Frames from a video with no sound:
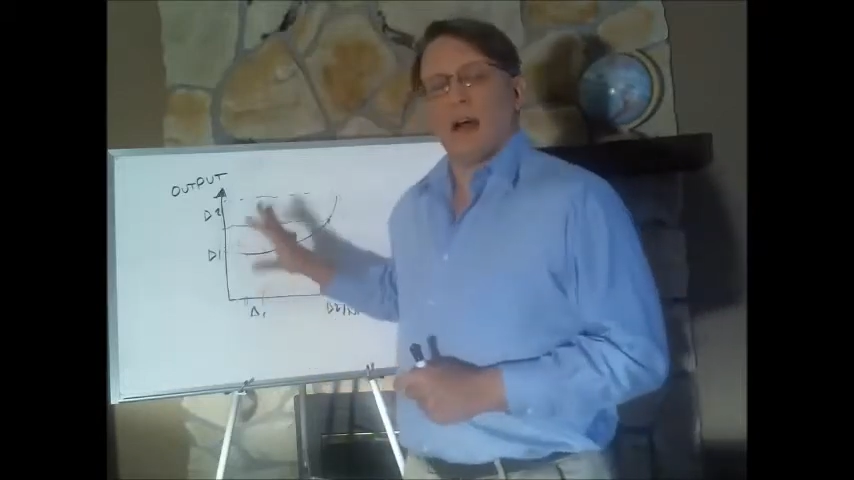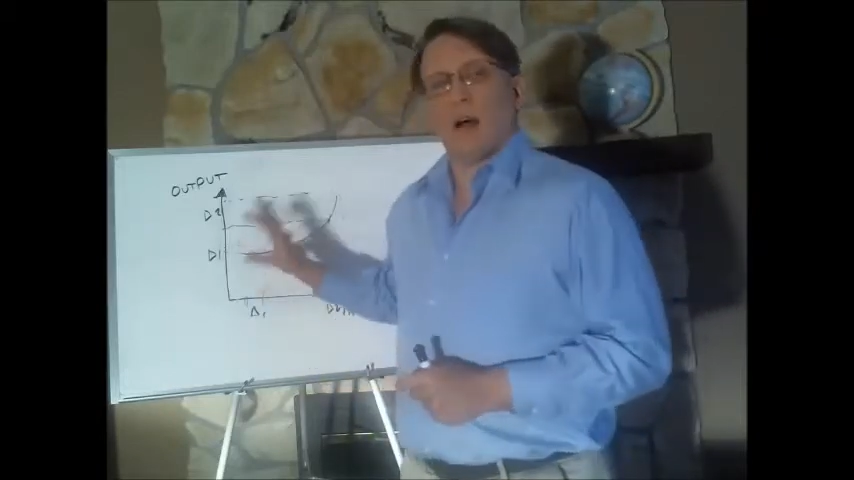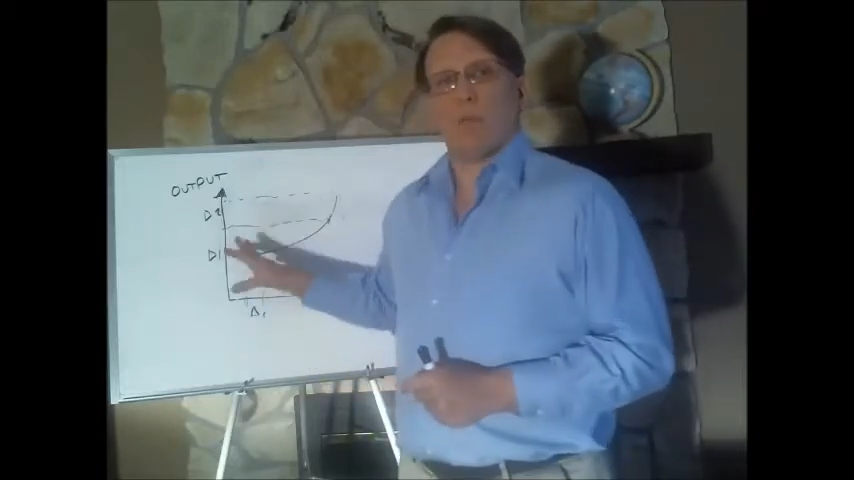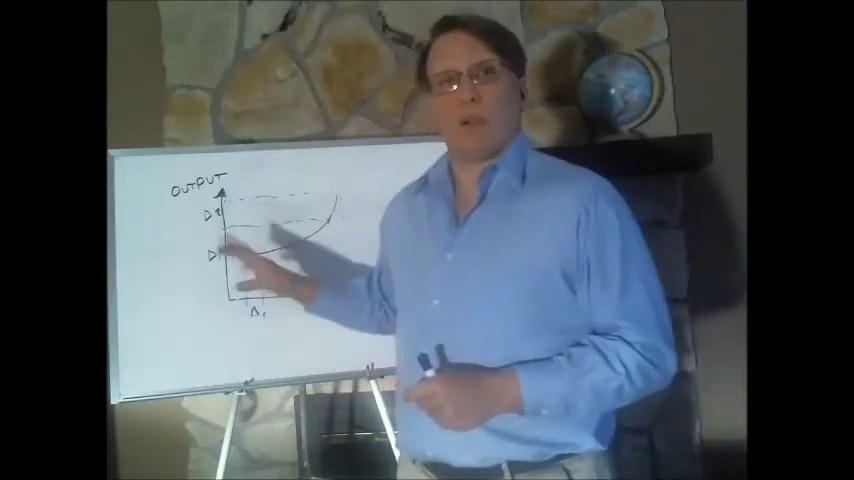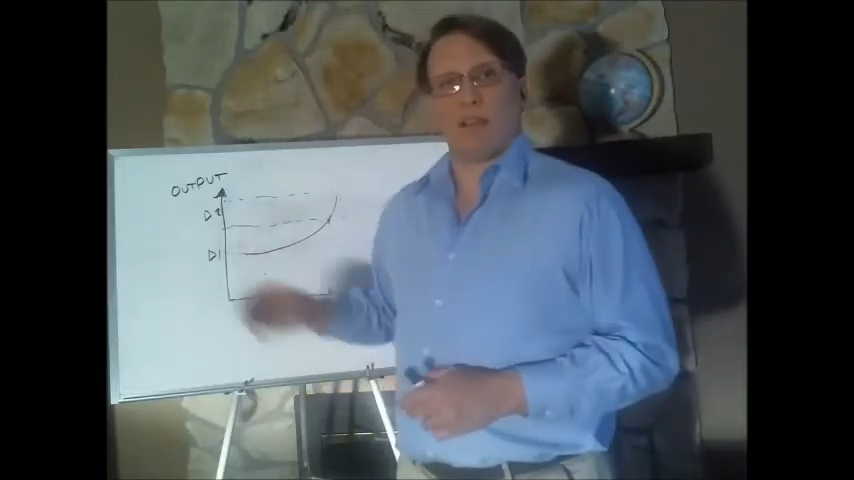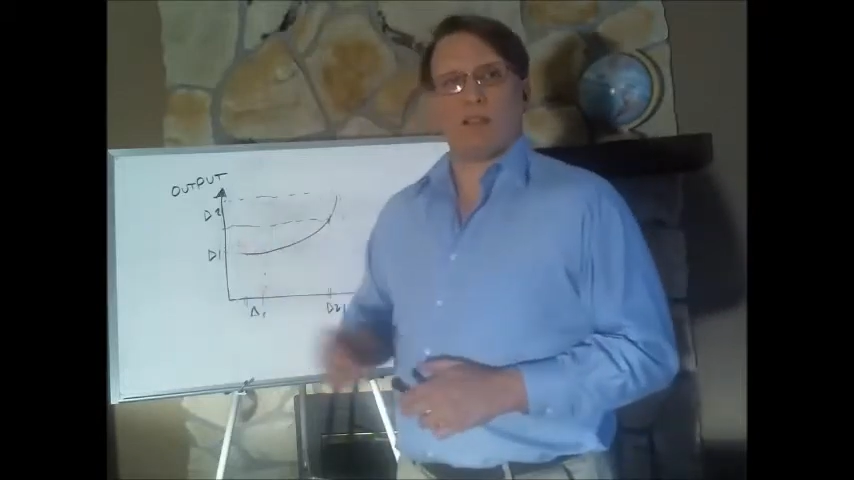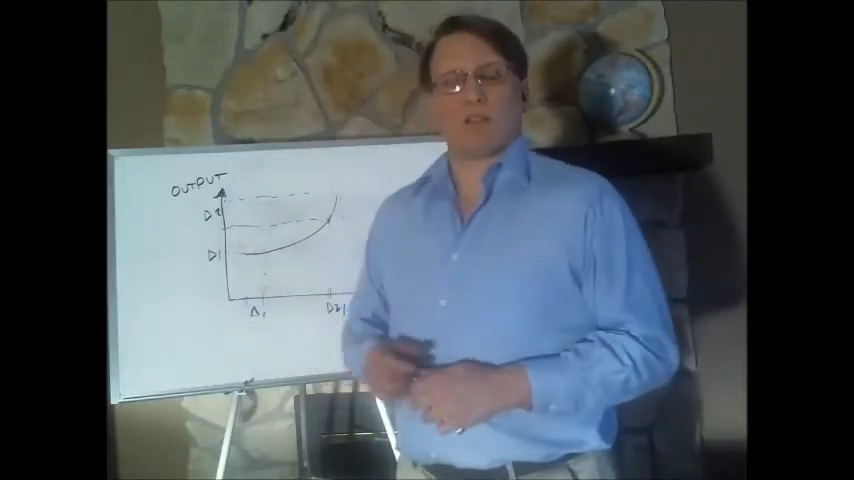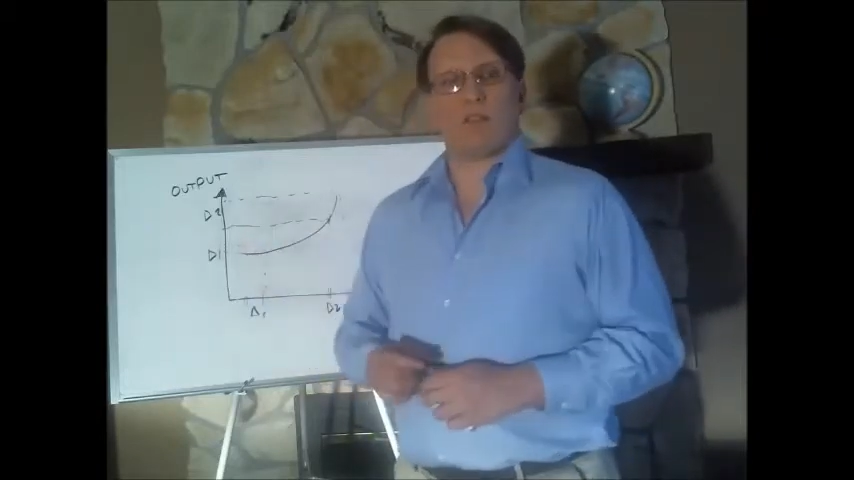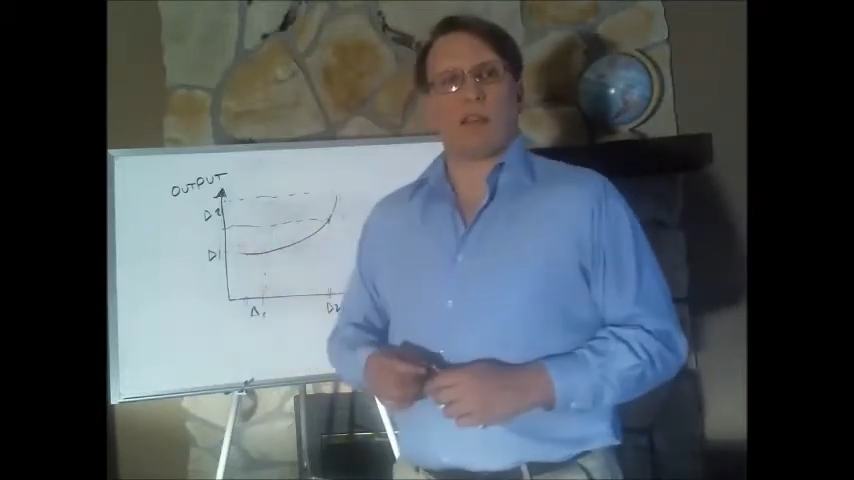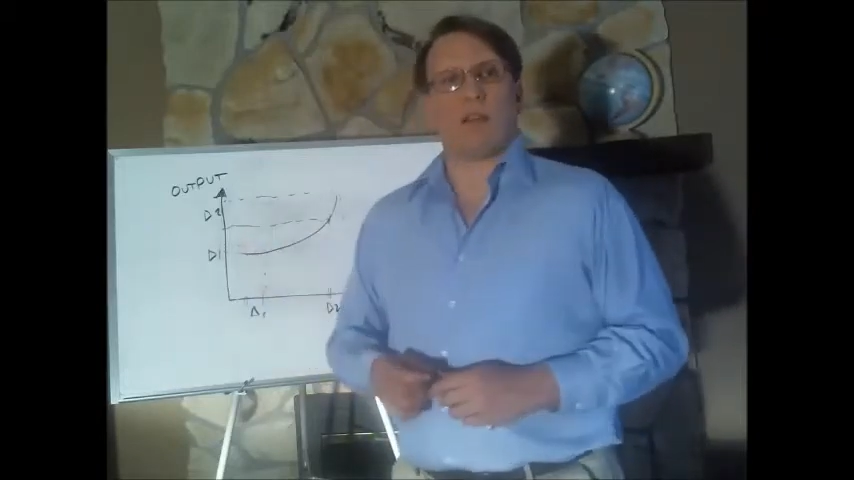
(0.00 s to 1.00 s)
break this
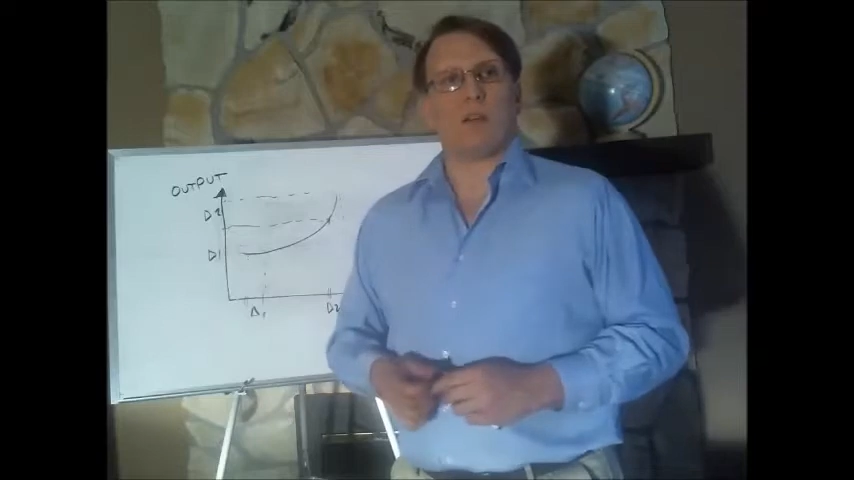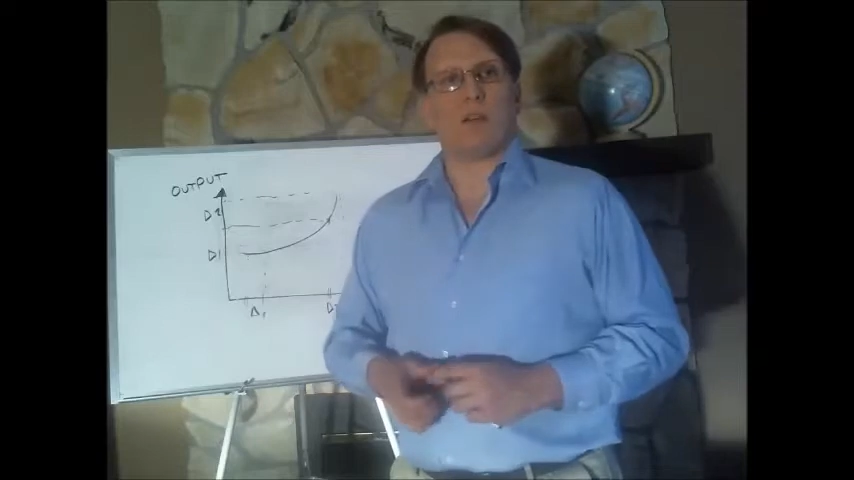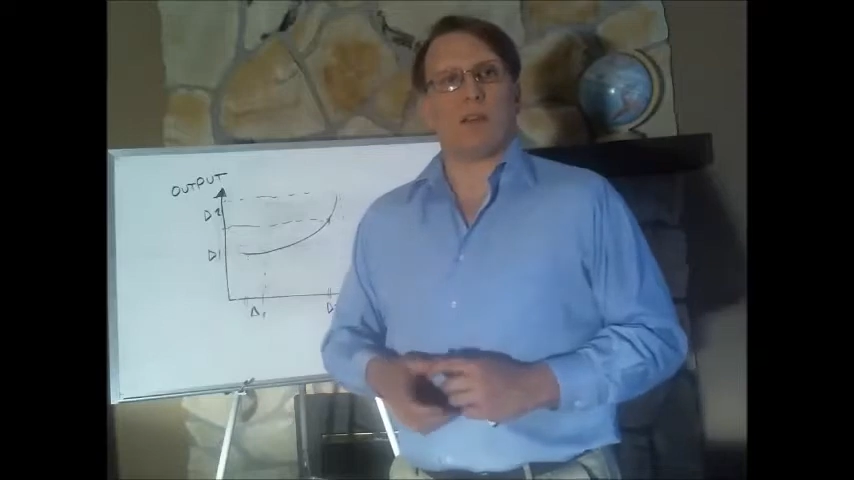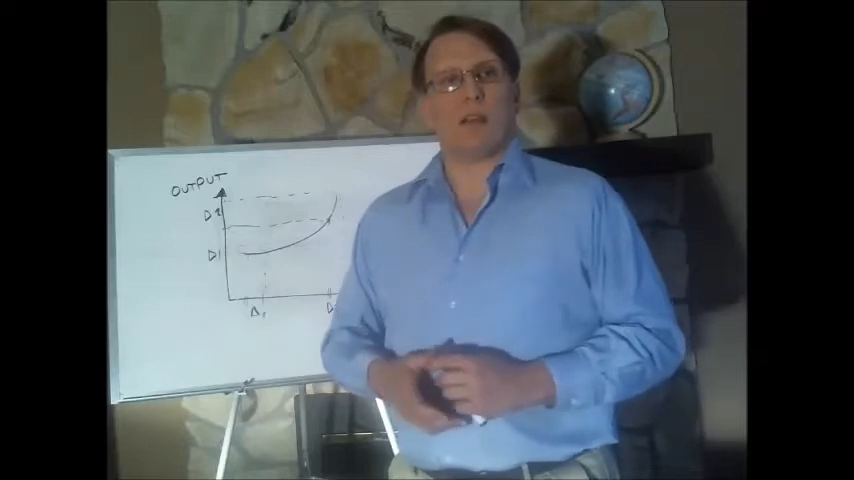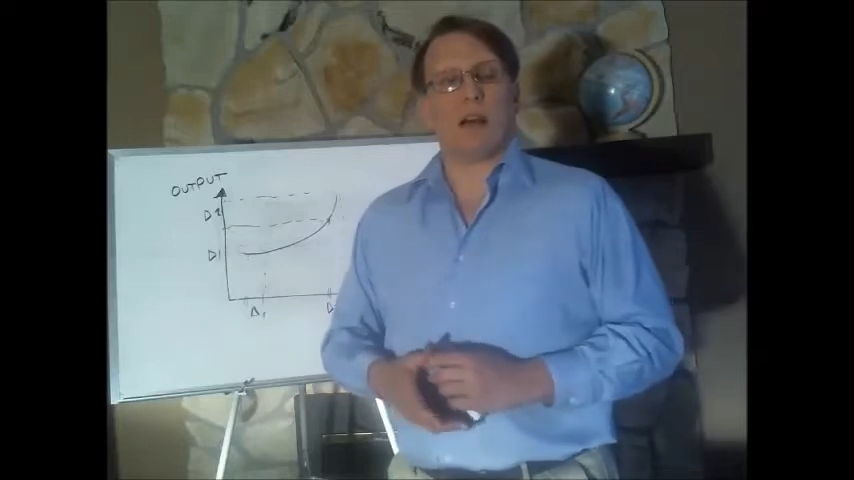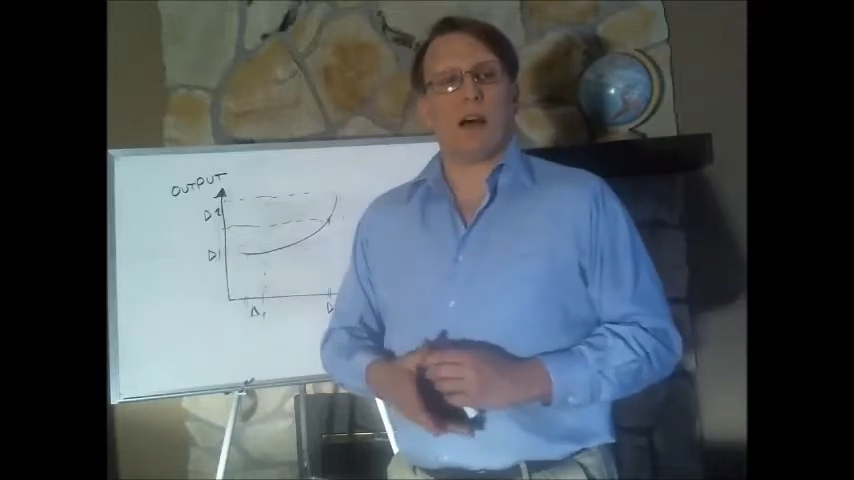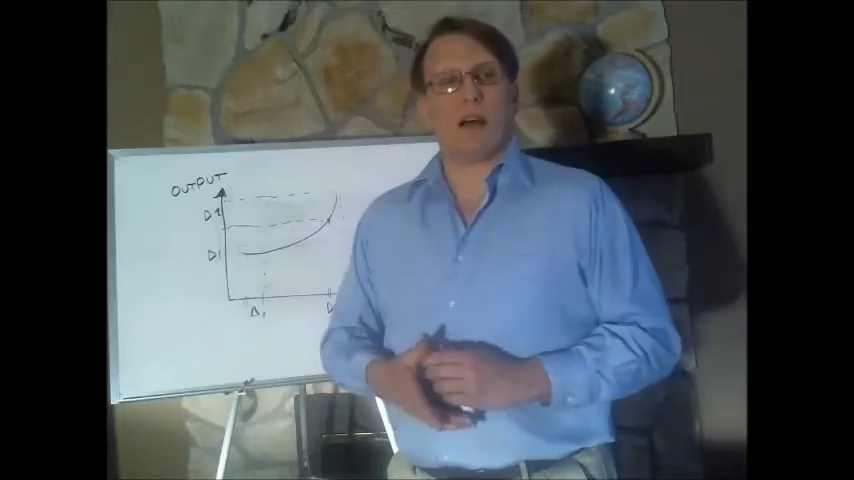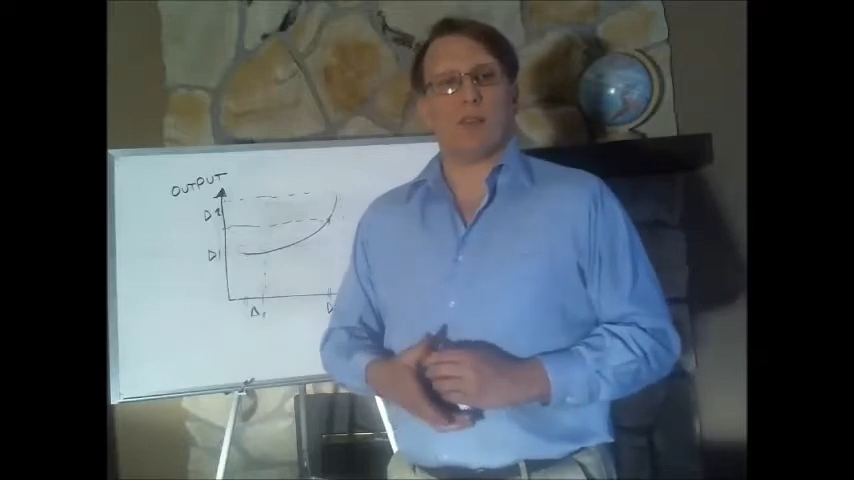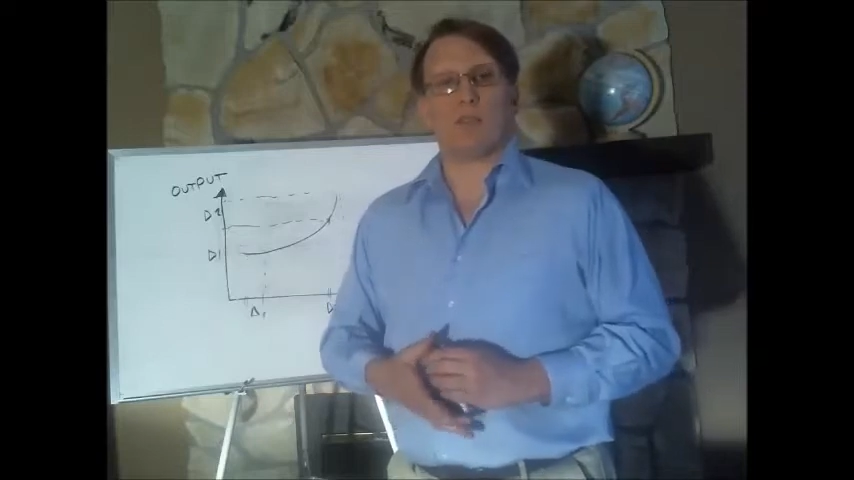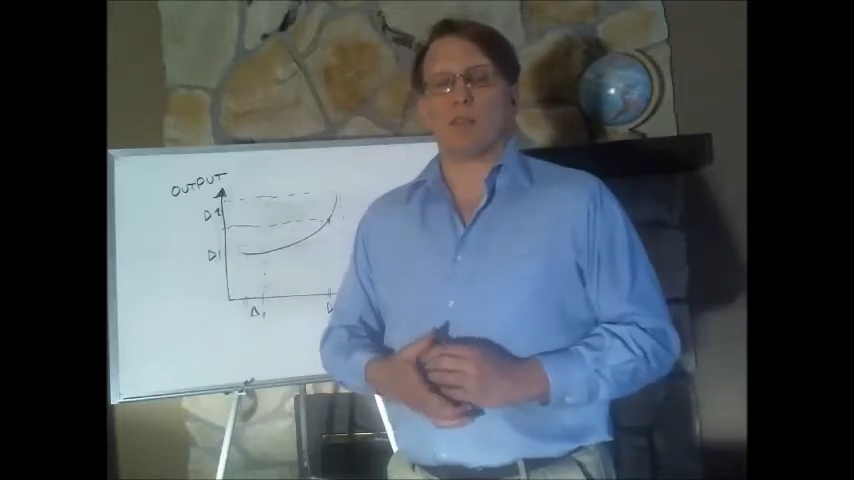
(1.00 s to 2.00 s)
down
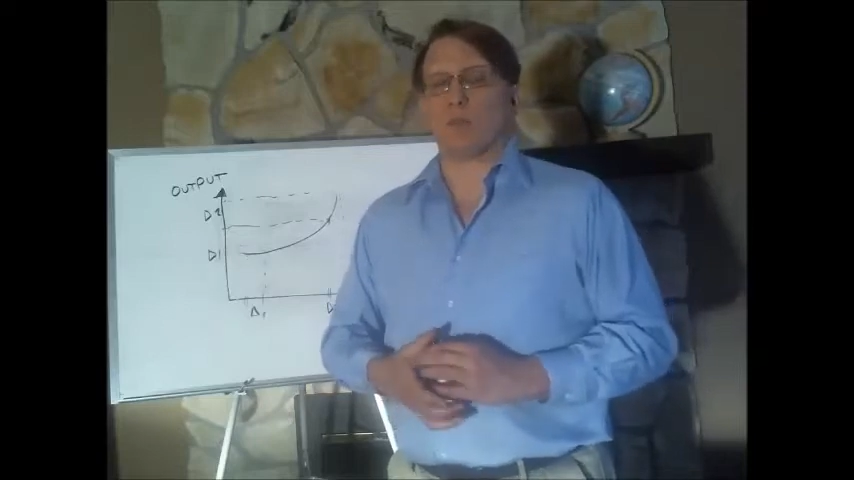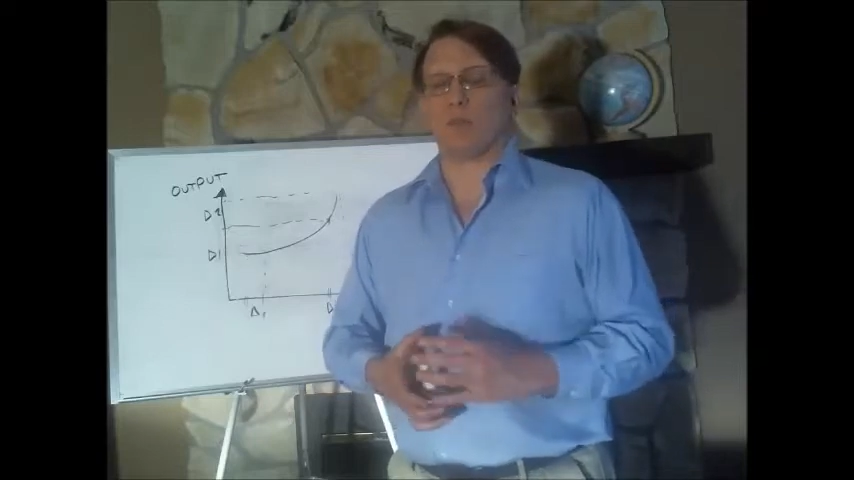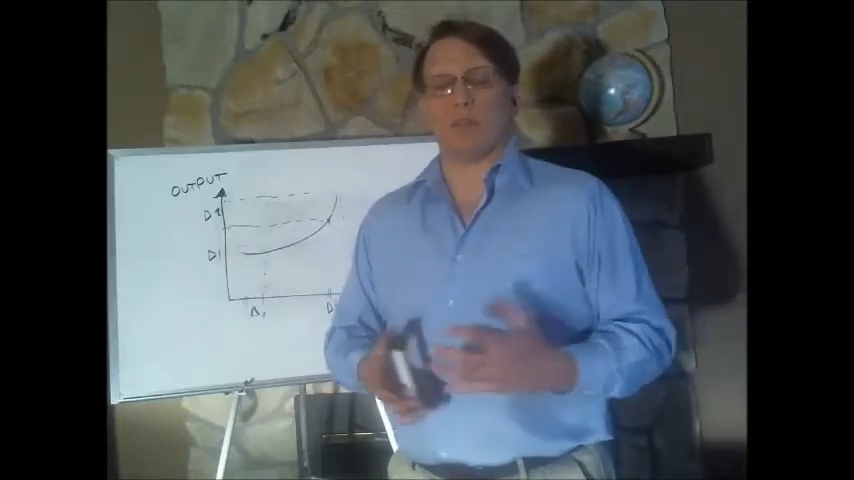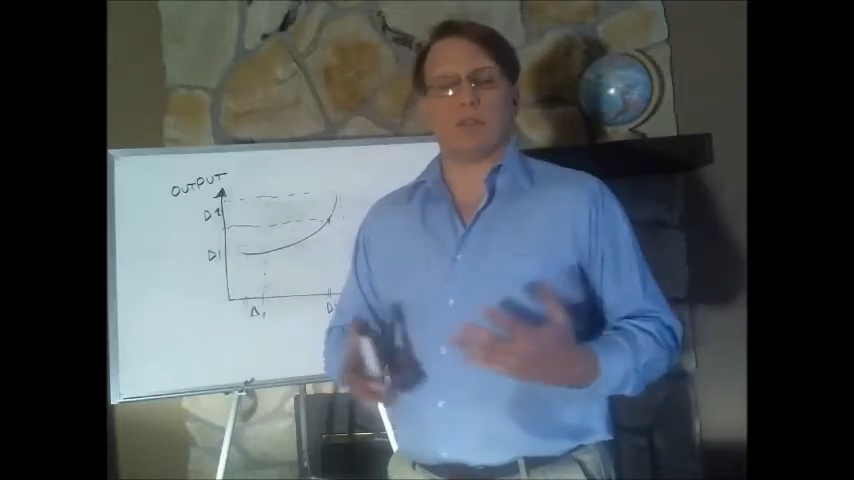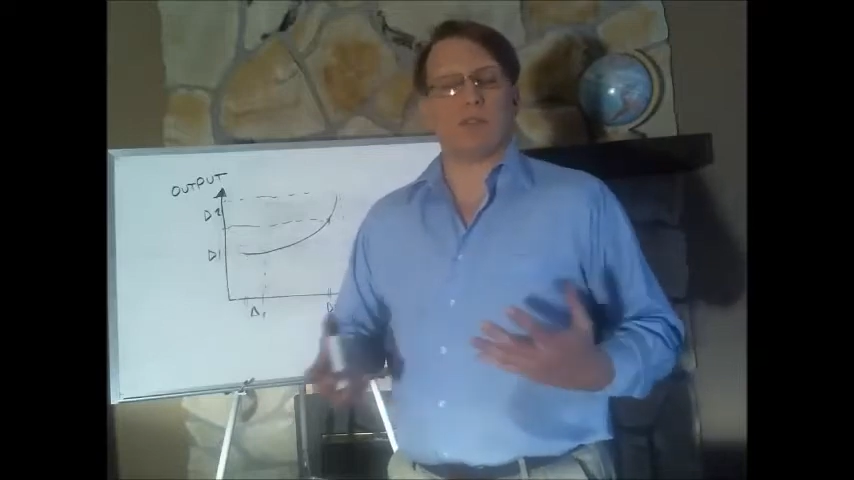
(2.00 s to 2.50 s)
just within